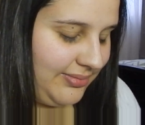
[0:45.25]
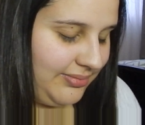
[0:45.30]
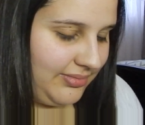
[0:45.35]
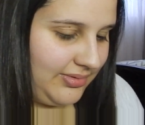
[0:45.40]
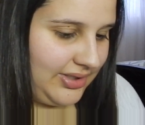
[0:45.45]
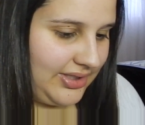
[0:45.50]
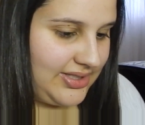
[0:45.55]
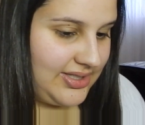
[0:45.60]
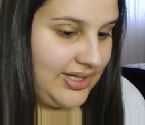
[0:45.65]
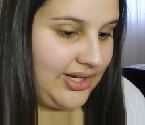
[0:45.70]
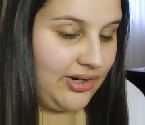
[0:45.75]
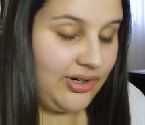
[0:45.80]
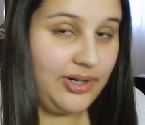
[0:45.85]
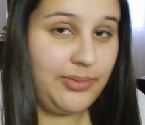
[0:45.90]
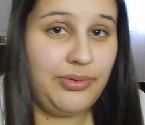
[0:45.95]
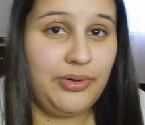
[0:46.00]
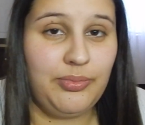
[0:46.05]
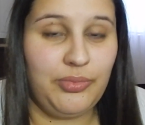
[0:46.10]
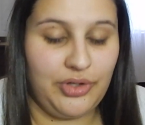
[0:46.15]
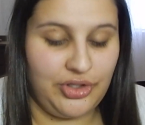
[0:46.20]
Let's see, I already
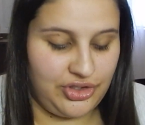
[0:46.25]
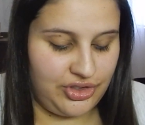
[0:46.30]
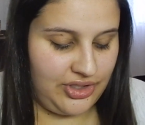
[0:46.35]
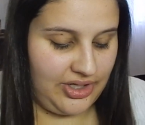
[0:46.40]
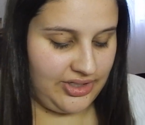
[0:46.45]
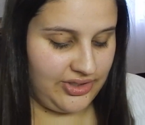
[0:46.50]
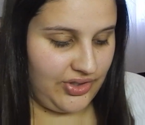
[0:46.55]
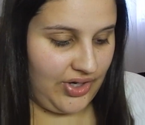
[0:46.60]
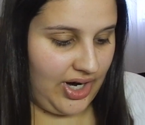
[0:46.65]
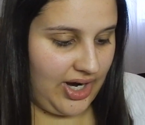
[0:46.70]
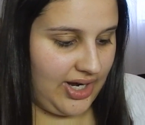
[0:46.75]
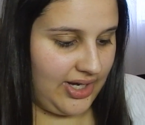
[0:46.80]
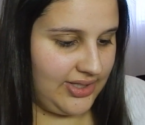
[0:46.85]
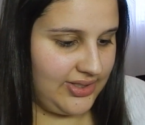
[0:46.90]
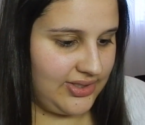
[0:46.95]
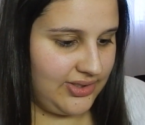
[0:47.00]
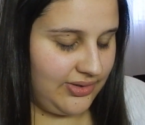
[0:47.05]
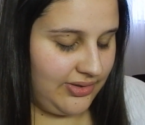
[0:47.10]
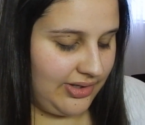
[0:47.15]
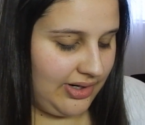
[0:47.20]
put moisturizer on,
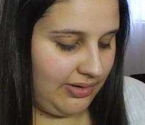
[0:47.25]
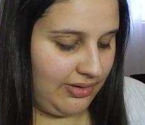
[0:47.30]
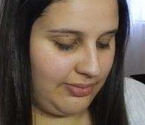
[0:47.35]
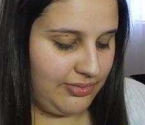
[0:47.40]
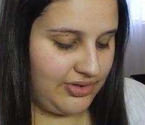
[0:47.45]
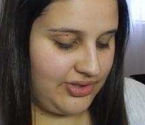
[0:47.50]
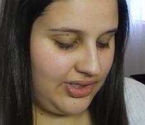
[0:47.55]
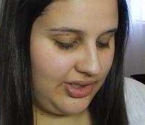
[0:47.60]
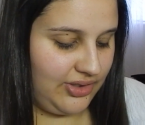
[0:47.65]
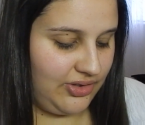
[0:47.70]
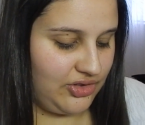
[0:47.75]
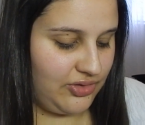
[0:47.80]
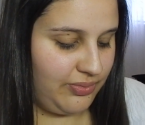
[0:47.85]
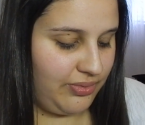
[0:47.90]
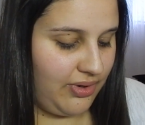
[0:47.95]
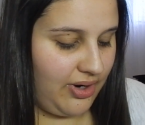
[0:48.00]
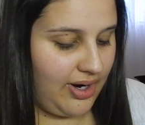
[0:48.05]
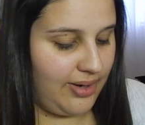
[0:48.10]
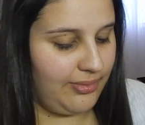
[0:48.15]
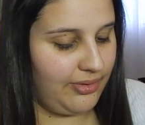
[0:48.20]
so now I'm just gonna use
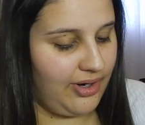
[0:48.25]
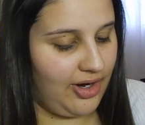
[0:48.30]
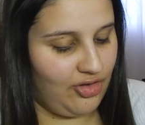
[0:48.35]
primer.